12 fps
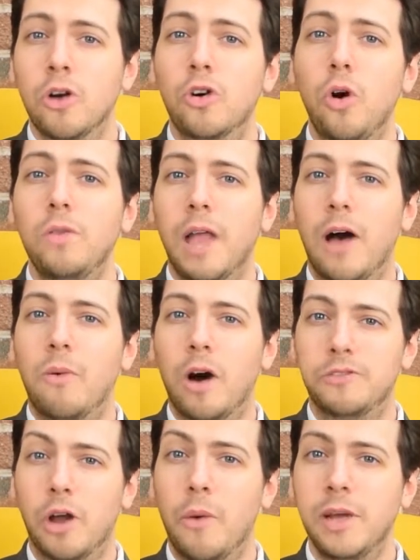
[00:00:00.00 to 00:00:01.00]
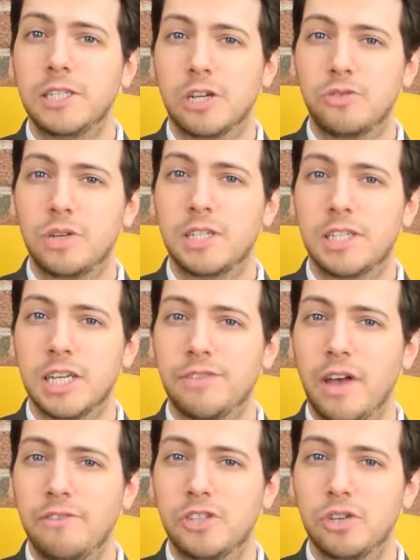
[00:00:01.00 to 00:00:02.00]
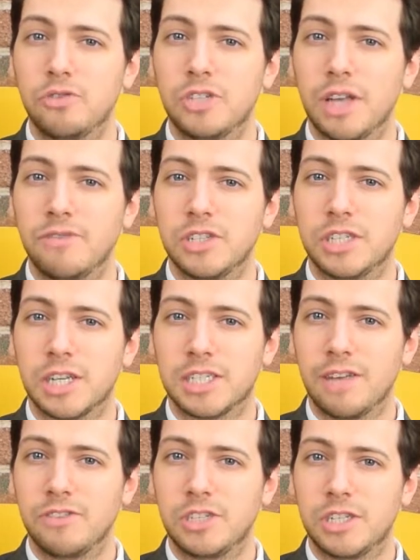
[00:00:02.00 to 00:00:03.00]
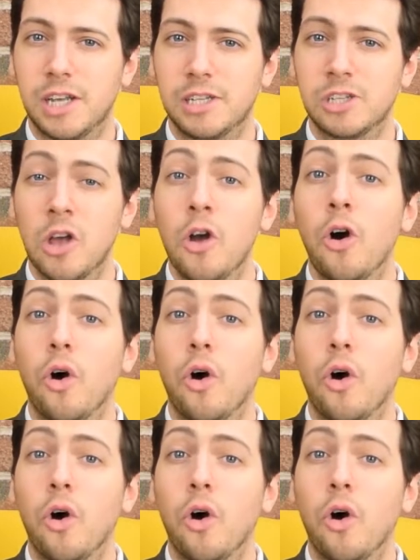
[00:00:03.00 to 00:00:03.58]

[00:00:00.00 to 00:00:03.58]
Call now on 0800 652 7676